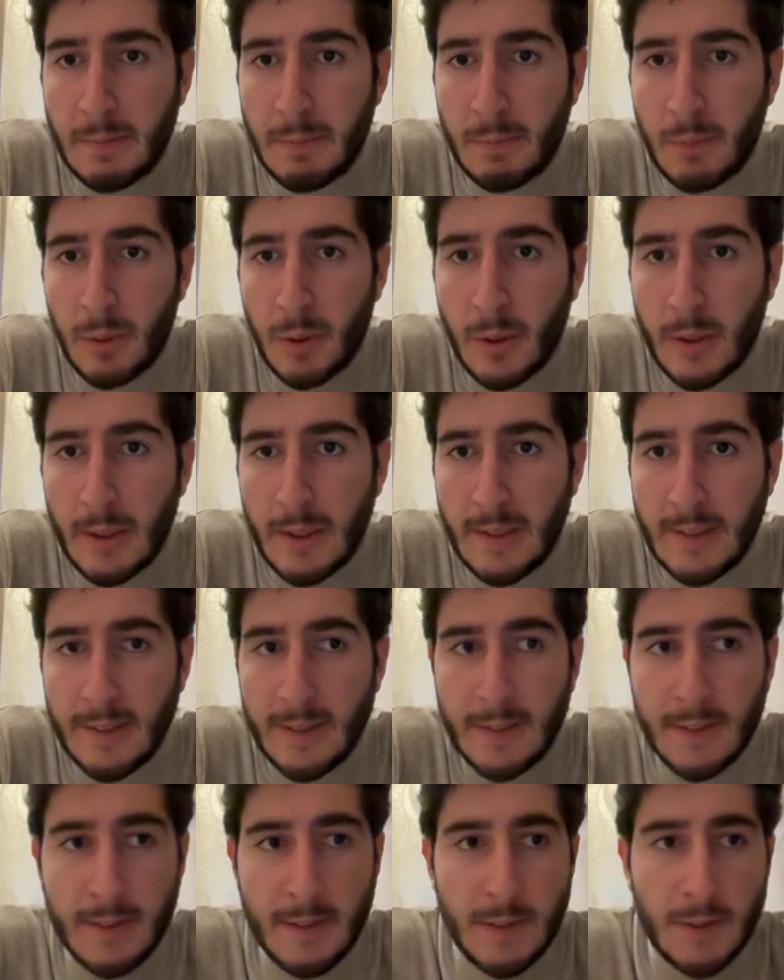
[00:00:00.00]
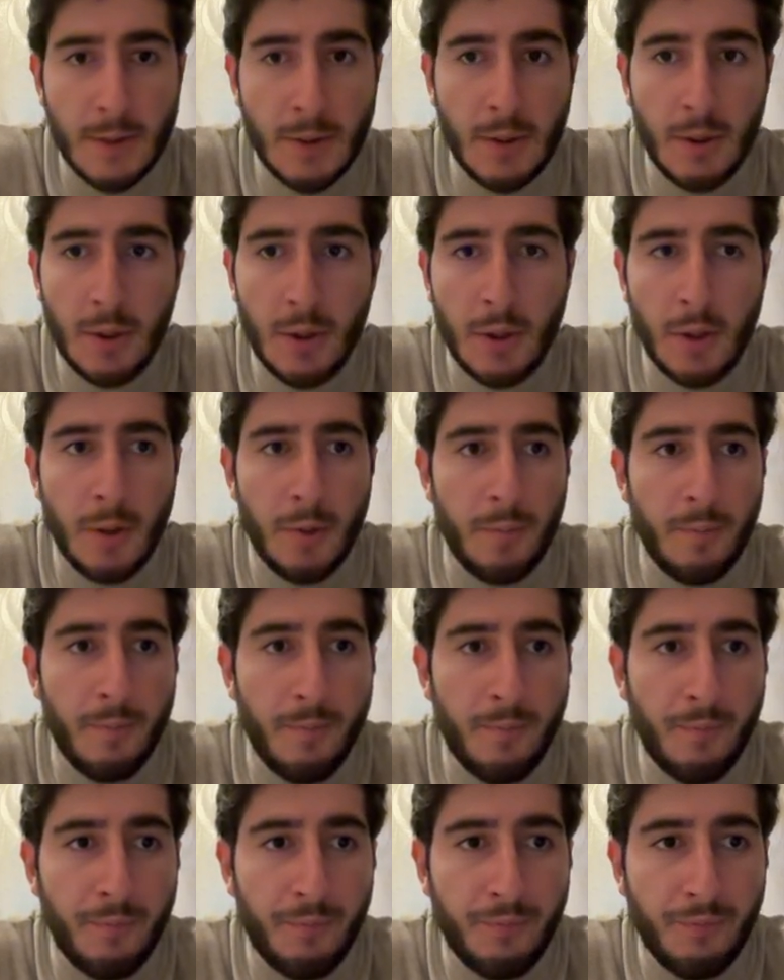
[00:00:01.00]
points, so
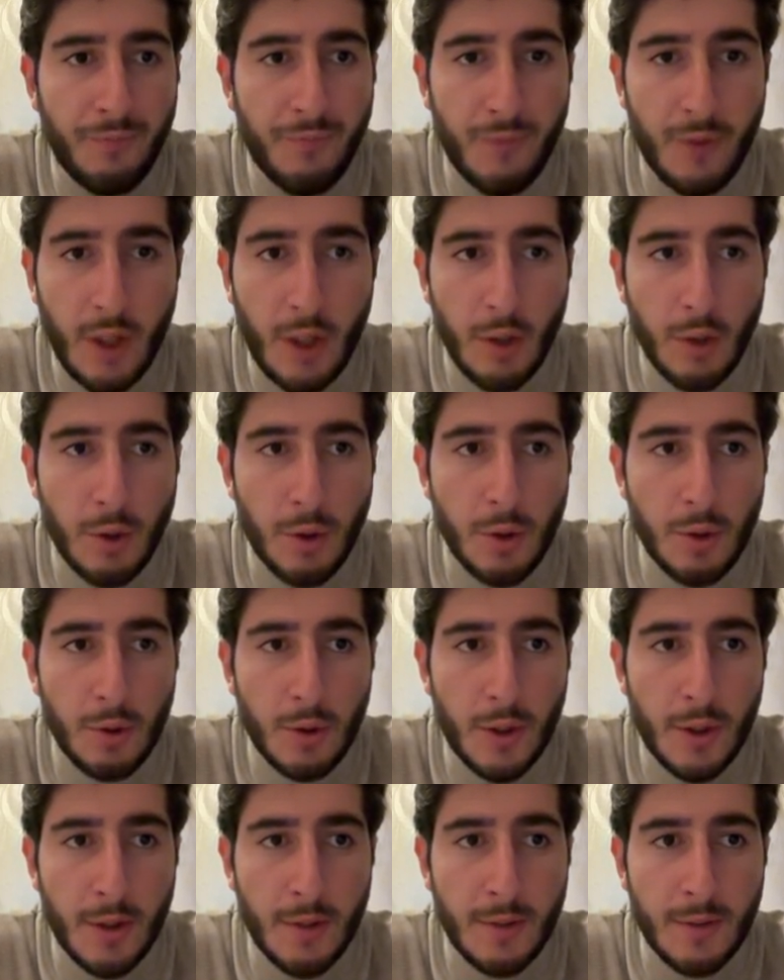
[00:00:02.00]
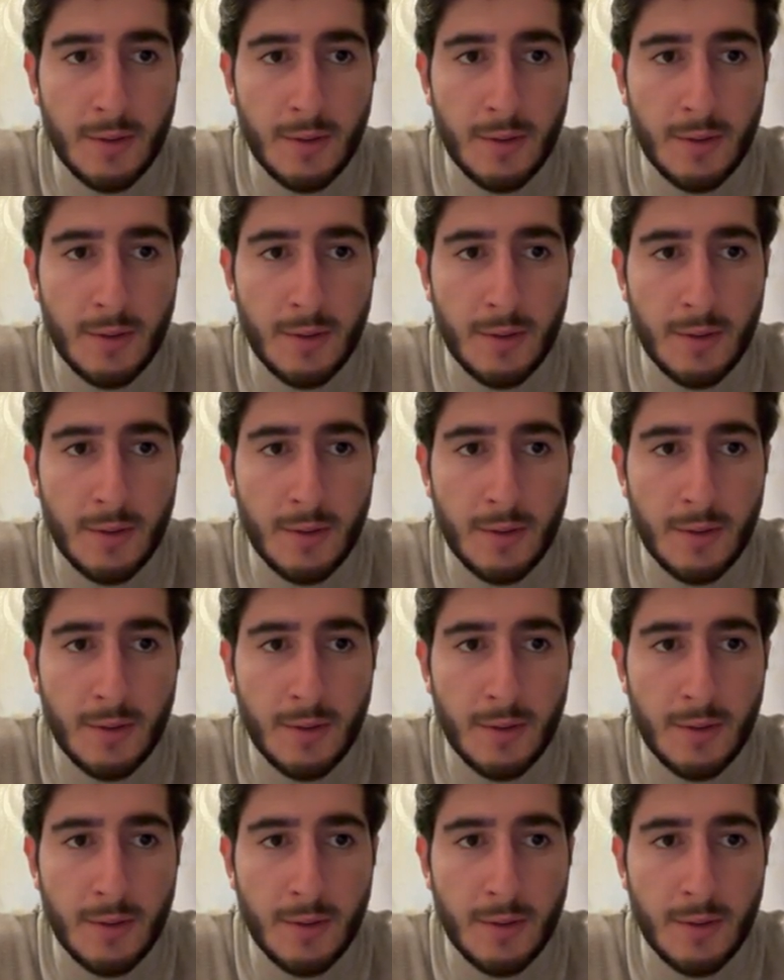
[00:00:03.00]
you should